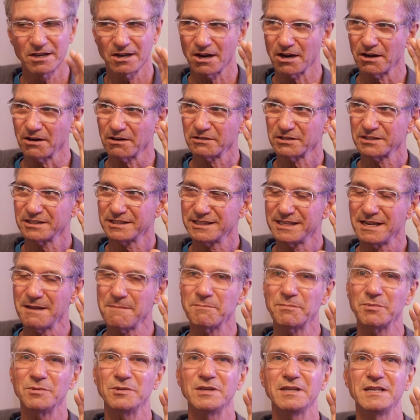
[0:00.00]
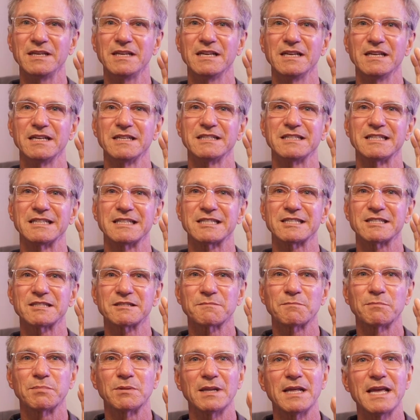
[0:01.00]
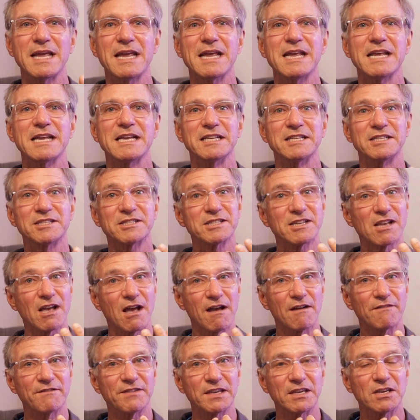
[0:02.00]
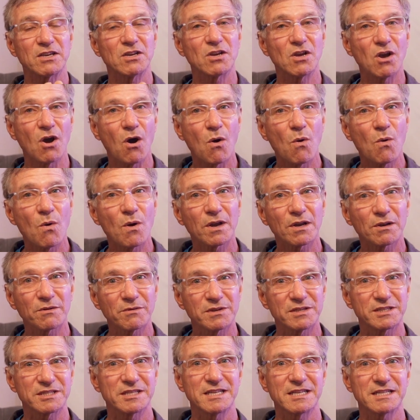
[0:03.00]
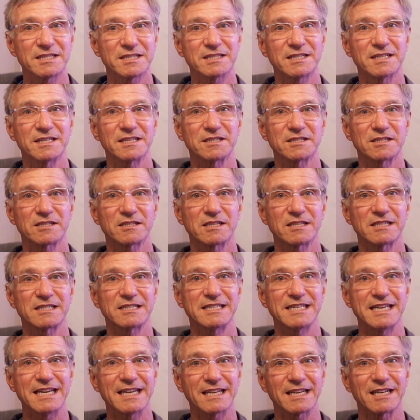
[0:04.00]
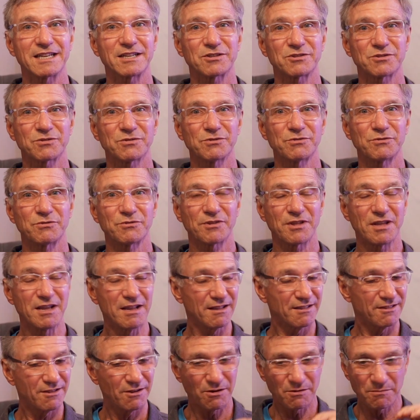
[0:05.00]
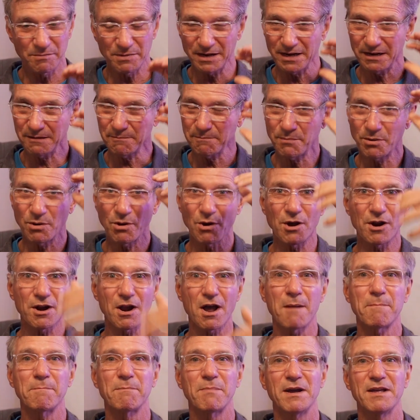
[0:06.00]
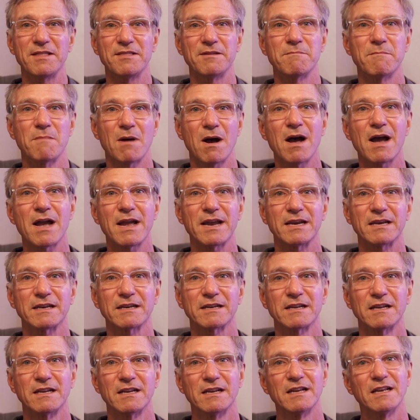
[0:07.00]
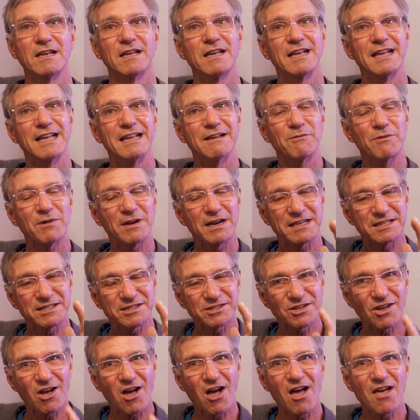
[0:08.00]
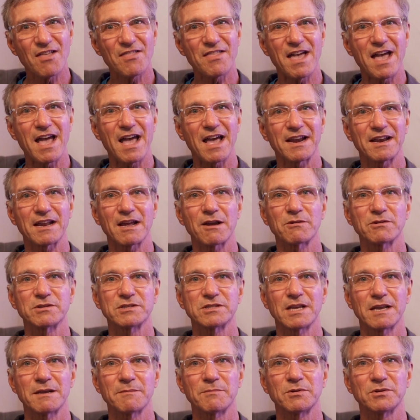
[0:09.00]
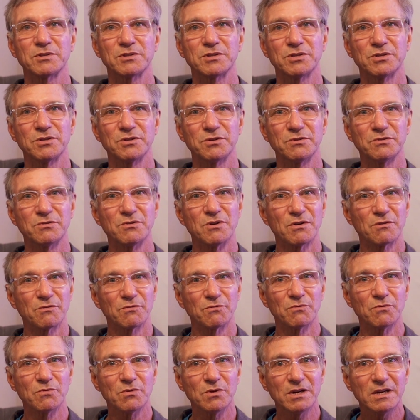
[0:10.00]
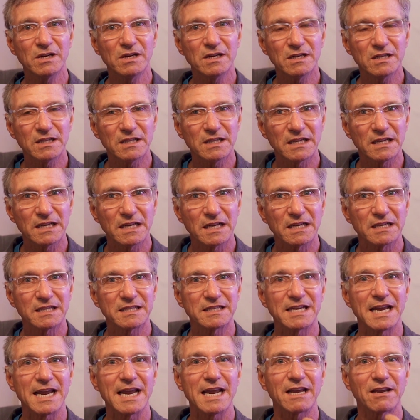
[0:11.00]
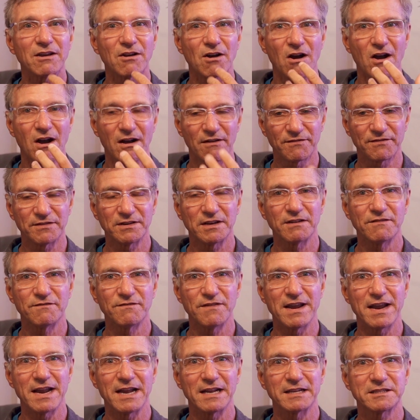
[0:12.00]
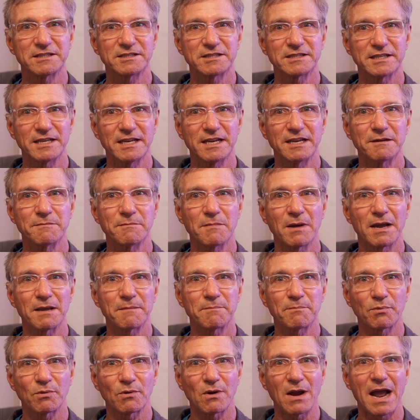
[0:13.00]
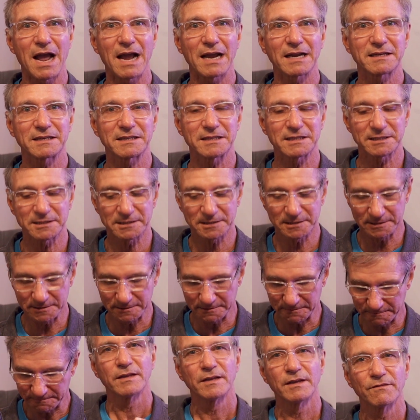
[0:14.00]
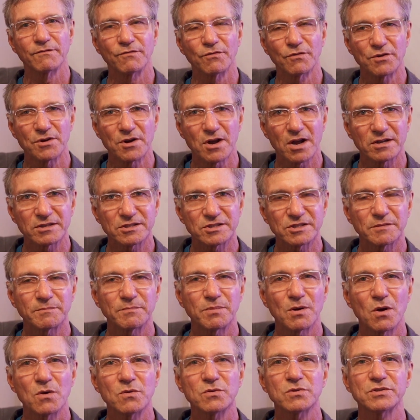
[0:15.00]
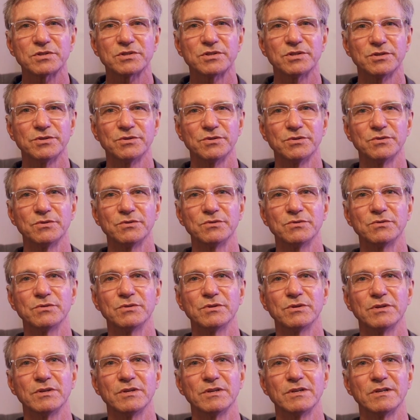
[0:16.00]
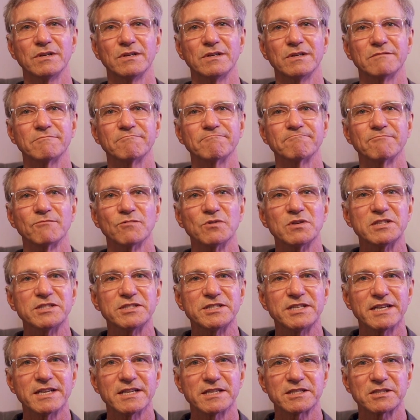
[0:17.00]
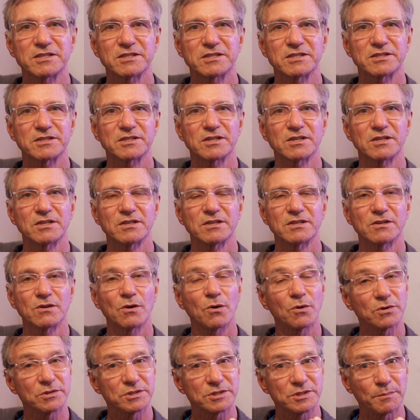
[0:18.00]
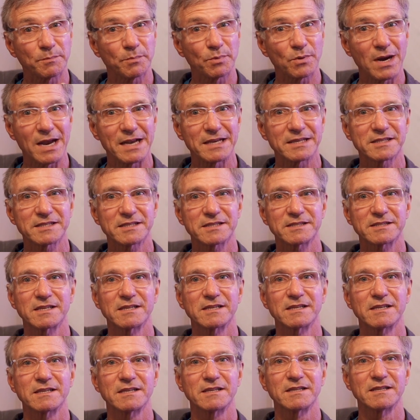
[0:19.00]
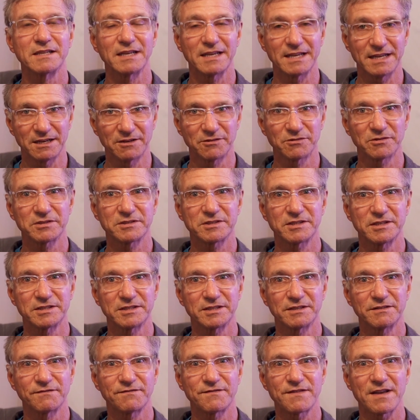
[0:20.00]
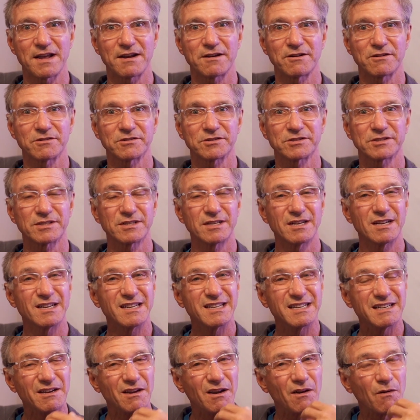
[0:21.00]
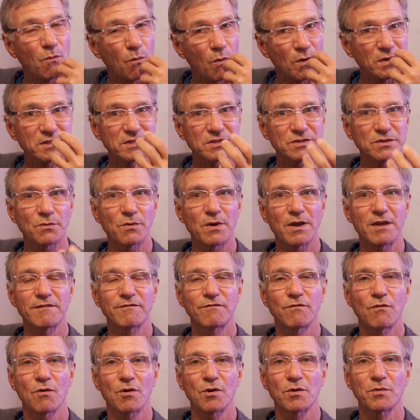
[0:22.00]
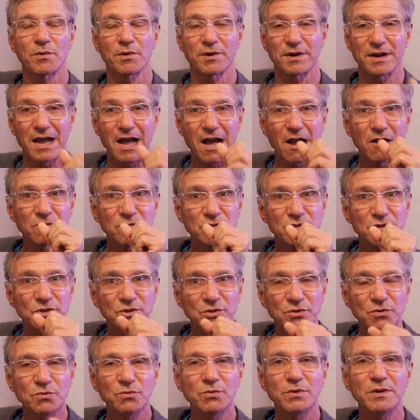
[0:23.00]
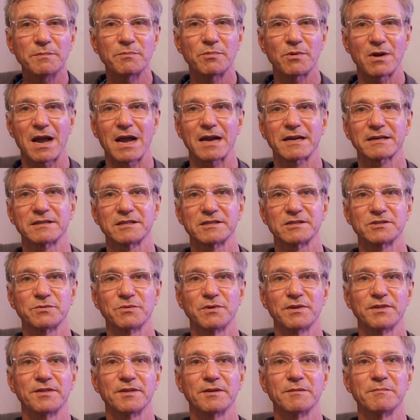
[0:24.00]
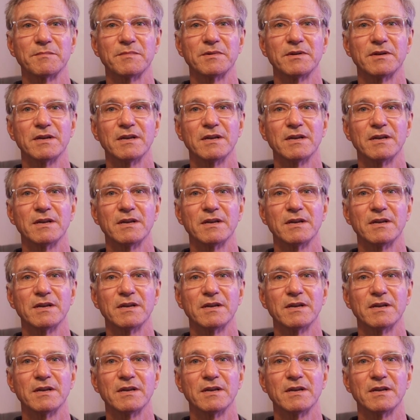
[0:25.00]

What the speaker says: are simply displays of egoic resistance to seeking truth that are being put up by the mind. And when I saw that, I was able to really take off and advance in my practice. If we're not supposed to resist or suppress the hindrances and fetters, what's the way forward? How do we practice with them?